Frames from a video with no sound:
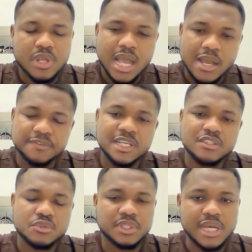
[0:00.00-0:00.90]
after
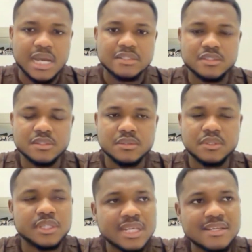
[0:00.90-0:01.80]
doing that, the
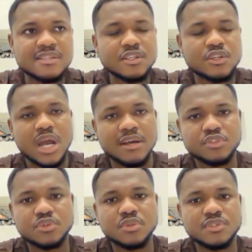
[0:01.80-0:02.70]
next thing you have to
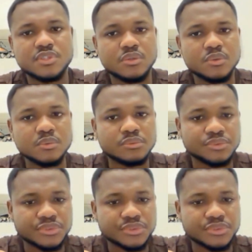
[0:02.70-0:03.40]
do is you